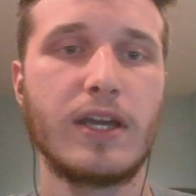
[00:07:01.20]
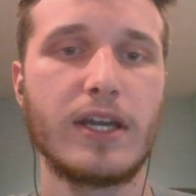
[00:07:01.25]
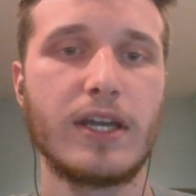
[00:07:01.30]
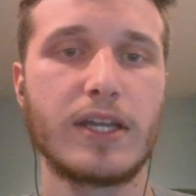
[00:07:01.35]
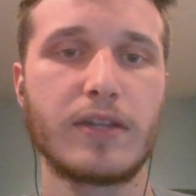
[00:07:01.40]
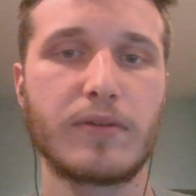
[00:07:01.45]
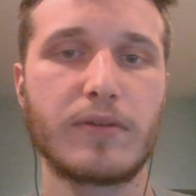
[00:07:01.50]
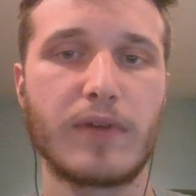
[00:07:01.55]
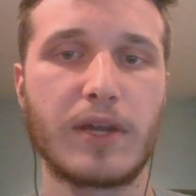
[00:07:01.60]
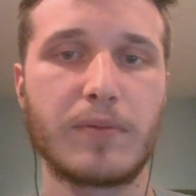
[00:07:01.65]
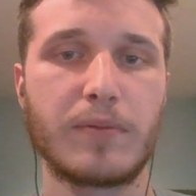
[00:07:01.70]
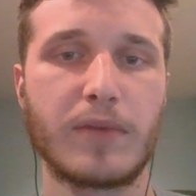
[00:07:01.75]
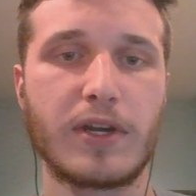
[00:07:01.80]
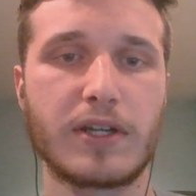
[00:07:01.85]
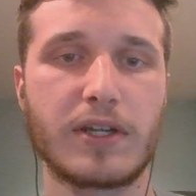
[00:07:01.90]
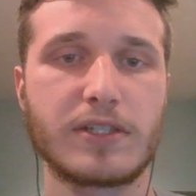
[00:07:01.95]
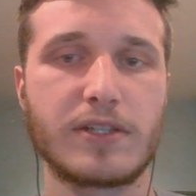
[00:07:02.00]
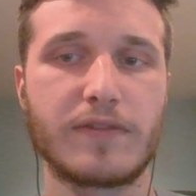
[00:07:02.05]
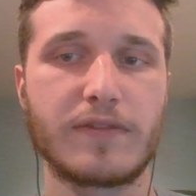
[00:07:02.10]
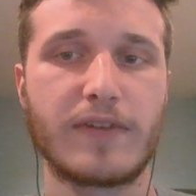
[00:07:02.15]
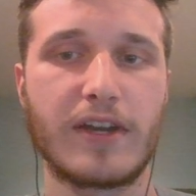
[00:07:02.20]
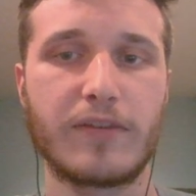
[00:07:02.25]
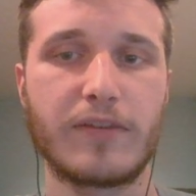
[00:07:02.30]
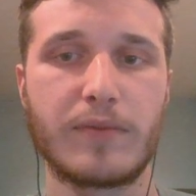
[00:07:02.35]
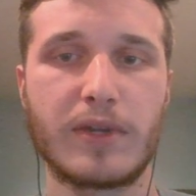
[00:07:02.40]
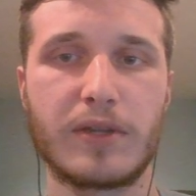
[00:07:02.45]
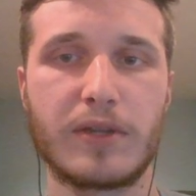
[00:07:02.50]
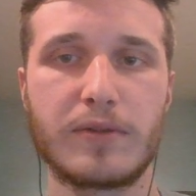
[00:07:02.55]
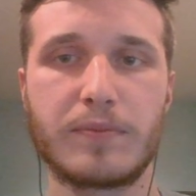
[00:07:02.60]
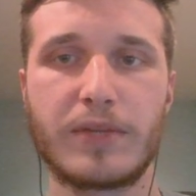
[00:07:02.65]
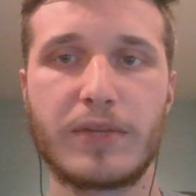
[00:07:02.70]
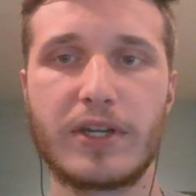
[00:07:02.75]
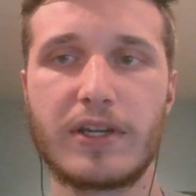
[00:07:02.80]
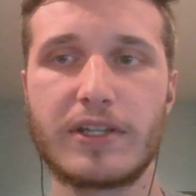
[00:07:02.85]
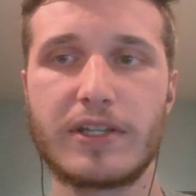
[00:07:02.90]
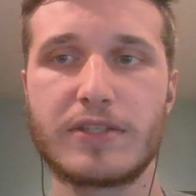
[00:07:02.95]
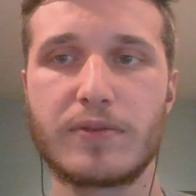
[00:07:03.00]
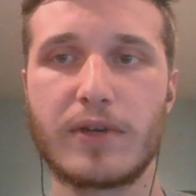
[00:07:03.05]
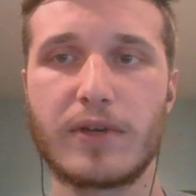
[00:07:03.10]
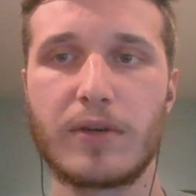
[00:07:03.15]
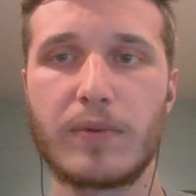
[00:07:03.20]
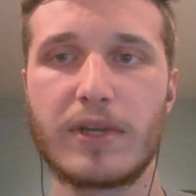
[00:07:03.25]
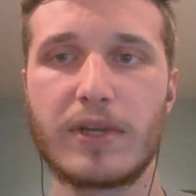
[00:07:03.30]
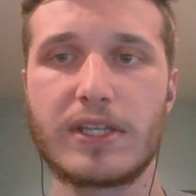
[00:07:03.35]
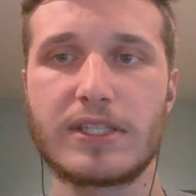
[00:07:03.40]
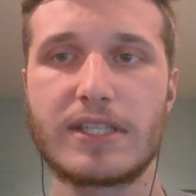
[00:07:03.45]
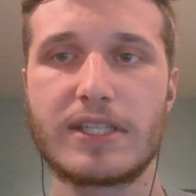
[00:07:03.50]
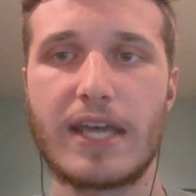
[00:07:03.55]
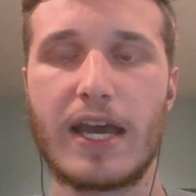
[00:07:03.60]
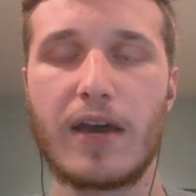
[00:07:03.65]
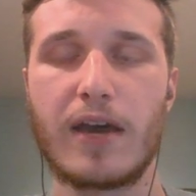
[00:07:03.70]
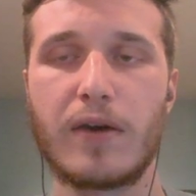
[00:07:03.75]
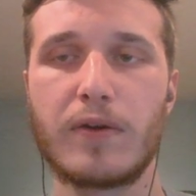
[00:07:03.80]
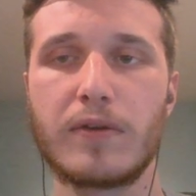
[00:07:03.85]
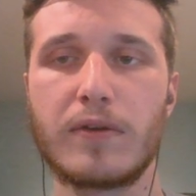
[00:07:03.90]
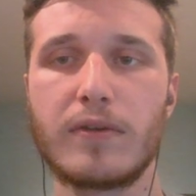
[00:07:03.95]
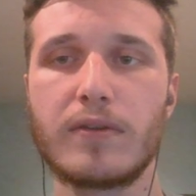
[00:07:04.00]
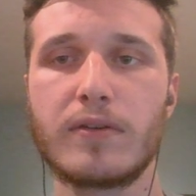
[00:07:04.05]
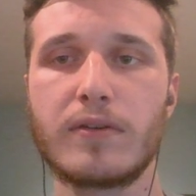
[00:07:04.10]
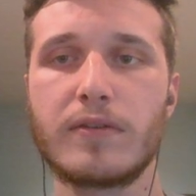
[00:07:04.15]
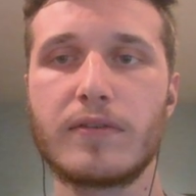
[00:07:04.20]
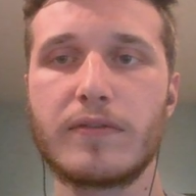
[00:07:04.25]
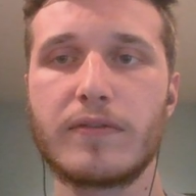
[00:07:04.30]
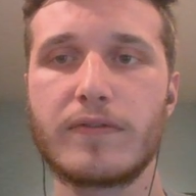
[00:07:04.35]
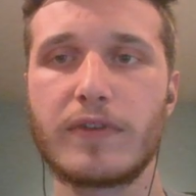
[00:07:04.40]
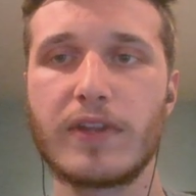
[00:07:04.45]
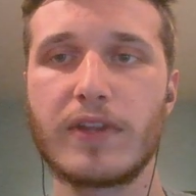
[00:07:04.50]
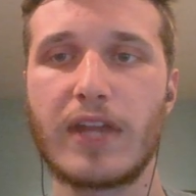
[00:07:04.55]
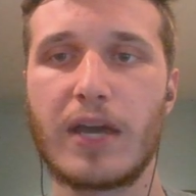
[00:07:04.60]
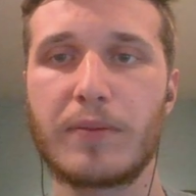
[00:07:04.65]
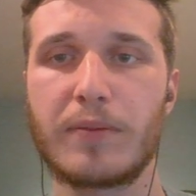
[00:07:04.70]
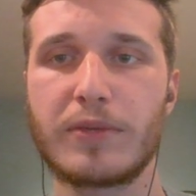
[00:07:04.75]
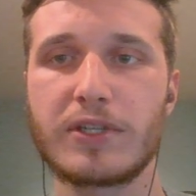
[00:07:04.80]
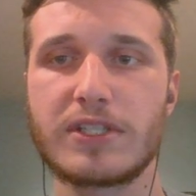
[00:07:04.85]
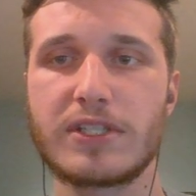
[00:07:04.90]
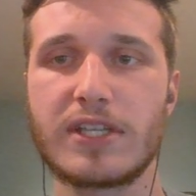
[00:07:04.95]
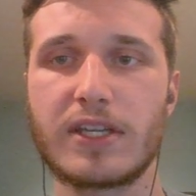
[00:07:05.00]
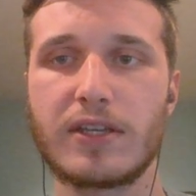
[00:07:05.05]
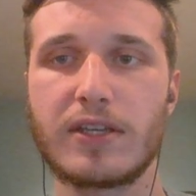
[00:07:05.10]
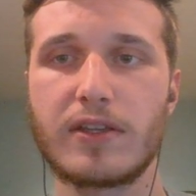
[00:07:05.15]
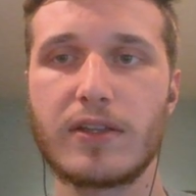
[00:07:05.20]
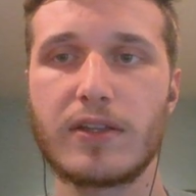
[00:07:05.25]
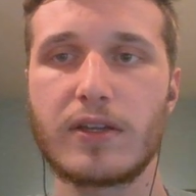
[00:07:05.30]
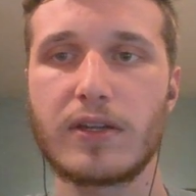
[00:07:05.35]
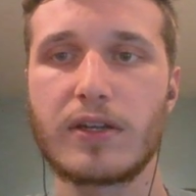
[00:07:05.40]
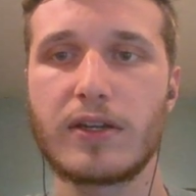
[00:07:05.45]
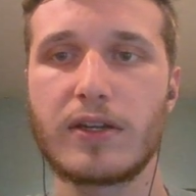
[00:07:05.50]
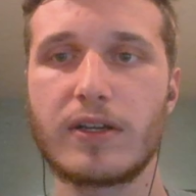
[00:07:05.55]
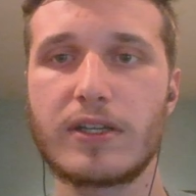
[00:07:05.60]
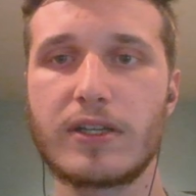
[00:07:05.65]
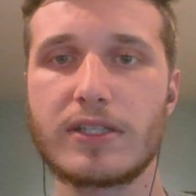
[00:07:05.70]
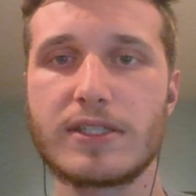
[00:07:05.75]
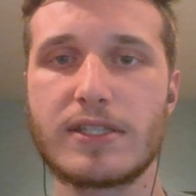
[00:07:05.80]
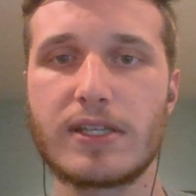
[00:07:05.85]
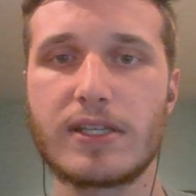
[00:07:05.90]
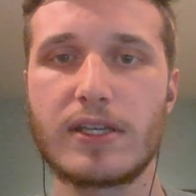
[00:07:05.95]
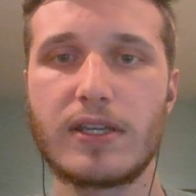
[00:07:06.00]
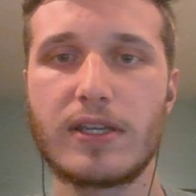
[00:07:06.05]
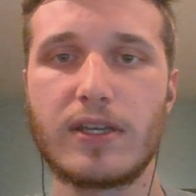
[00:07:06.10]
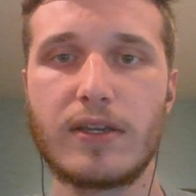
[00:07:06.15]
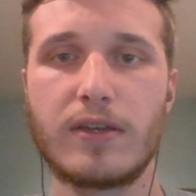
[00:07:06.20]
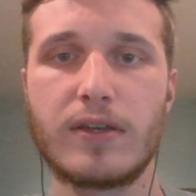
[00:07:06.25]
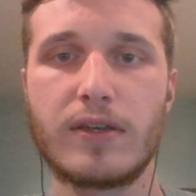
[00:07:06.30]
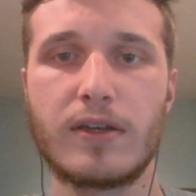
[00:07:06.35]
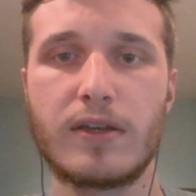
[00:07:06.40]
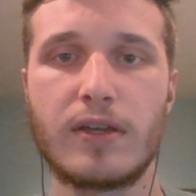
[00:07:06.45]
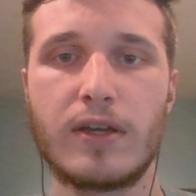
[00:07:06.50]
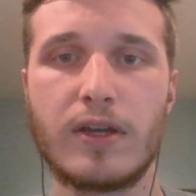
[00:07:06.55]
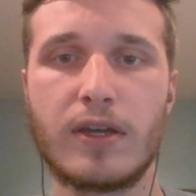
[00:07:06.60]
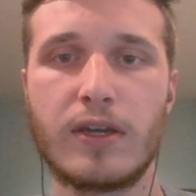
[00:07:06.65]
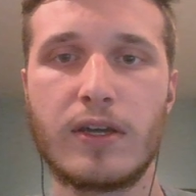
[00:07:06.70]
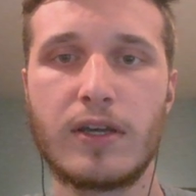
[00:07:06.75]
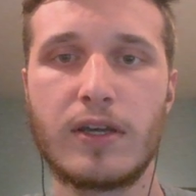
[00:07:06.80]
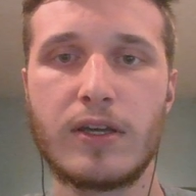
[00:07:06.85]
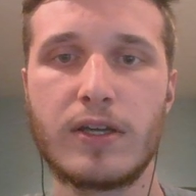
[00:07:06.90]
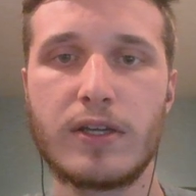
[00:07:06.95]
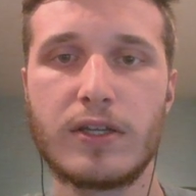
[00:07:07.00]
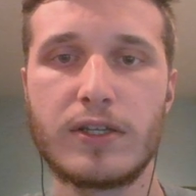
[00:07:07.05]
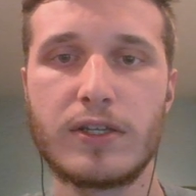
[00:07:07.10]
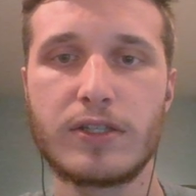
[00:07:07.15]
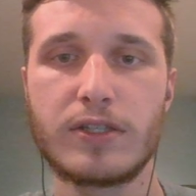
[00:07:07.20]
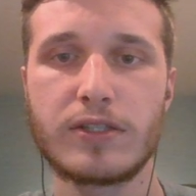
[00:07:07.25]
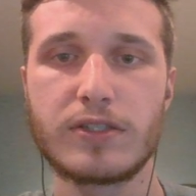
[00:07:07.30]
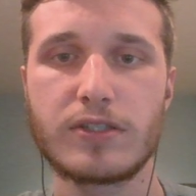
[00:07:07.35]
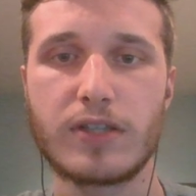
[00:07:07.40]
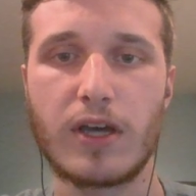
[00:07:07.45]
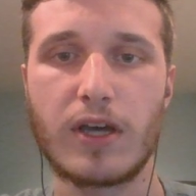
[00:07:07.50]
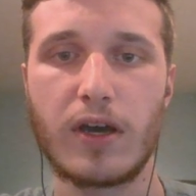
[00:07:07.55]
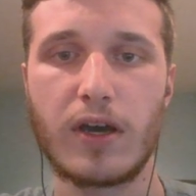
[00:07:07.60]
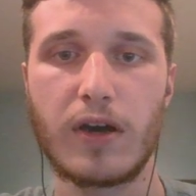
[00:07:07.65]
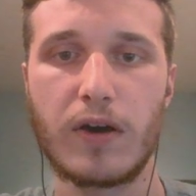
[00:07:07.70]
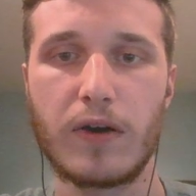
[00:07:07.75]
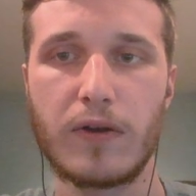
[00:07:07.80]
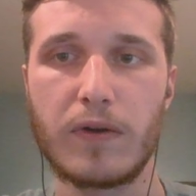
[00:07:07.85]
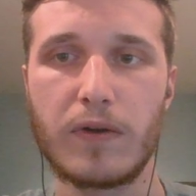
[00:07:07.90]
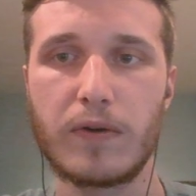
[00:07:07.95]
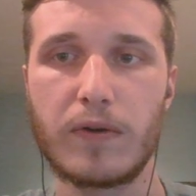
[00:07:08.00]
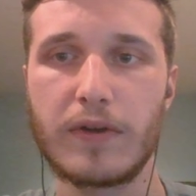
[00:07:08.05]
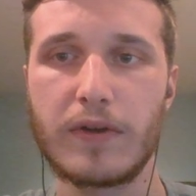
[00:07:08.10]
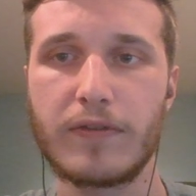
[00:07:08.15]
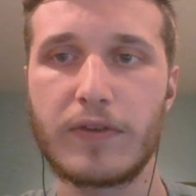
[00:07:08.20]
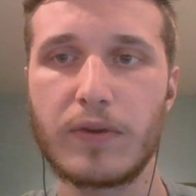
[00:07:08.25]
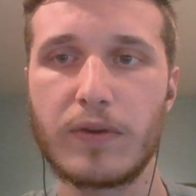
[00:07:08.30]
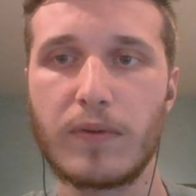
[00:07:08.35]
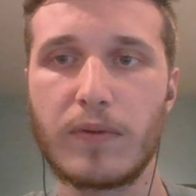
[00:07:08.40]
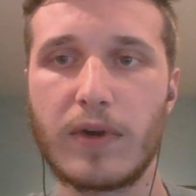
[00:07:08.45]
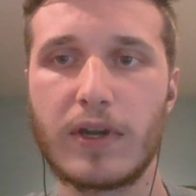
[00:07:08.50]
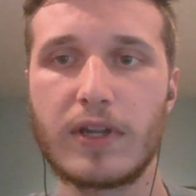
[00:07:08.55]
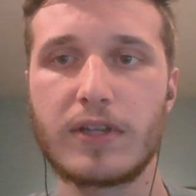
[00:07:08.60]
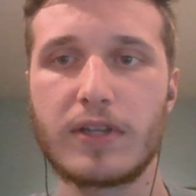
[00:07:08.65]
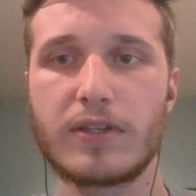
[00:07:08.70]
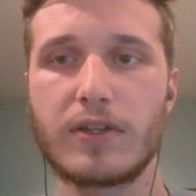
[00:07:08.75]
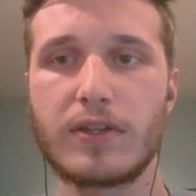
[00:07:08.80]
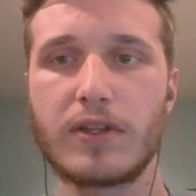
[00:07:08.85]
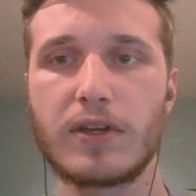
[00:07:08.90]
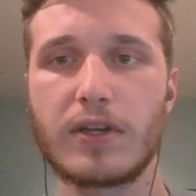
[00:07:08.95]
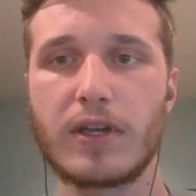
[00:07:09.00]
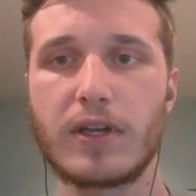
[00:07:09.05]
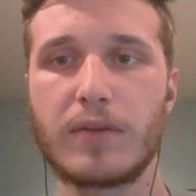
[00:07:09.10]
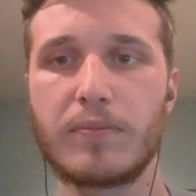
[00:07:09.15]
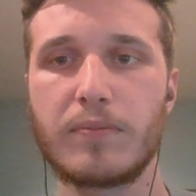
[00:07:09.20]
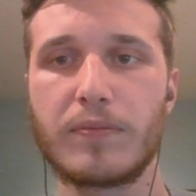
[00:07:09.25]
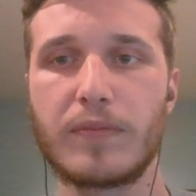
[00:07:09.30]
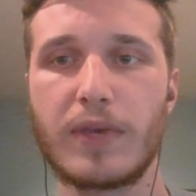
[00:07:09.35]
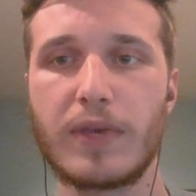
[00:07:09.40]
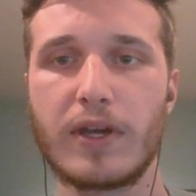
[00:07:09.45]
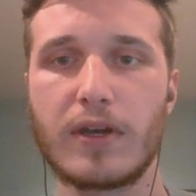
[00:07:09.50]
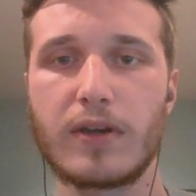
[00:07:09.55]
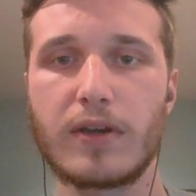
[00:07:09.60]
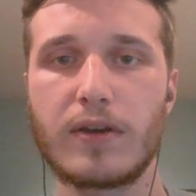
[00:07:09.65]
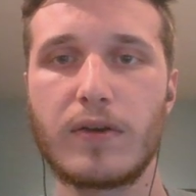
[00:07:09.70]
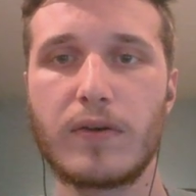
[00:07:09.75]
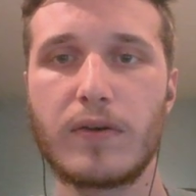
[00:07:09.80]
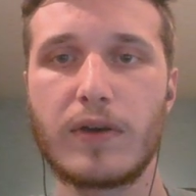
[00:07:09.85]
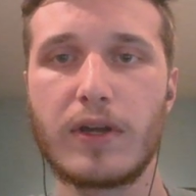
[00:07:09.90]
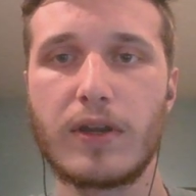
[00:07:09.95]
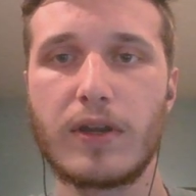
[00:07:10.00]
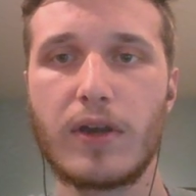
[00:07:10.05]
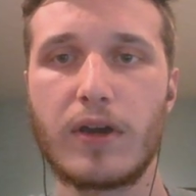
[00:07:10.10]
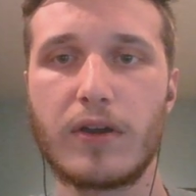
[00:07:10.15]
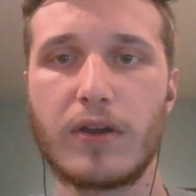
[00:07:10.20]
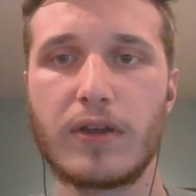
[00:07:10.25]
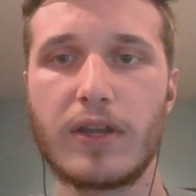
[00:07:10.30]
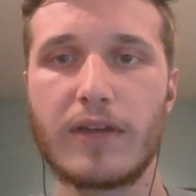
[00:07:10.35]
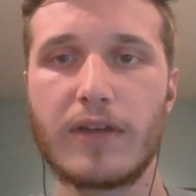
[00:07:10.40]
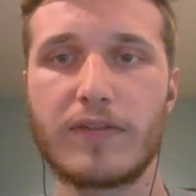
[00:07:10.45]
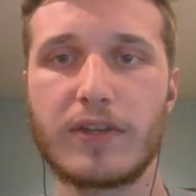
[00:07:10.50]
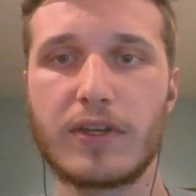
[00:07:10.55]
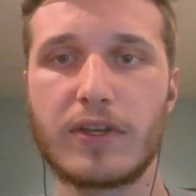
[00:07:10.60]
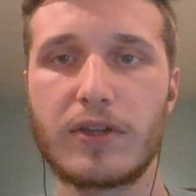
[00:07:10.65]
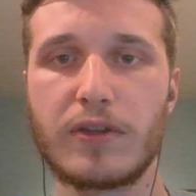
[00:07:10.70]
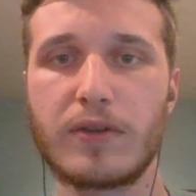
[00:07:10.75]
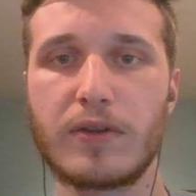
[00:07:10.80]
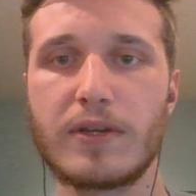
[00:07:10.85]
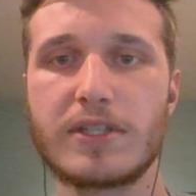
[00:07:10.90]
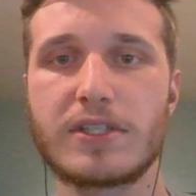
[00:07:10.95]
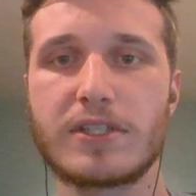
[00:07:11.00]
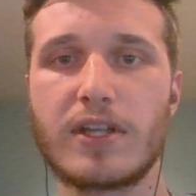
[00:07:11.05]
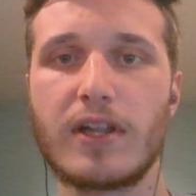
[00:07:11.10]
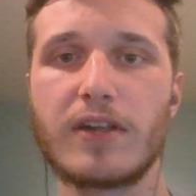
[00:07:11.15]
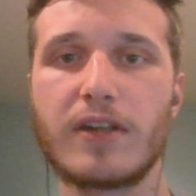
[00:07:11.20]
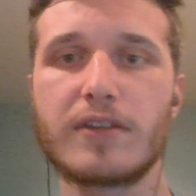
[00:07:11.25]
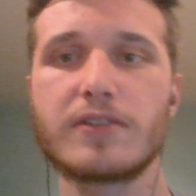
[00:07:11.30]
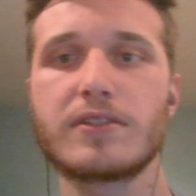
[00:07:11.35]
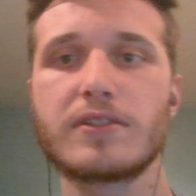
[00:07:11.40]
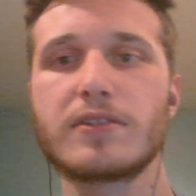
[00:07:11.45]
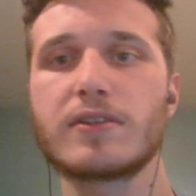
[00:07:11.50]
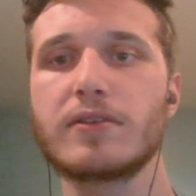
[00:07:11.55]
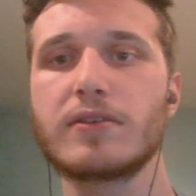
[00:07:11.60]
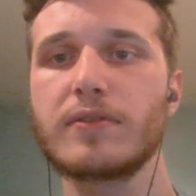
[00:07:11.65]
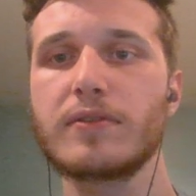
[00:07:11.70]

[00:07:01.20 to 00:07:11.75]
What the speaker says: and the red marks are 5-minute periods where it went down for that particular currency. So if you wanted to look at Bitcoin, you'd have to go to US dollars.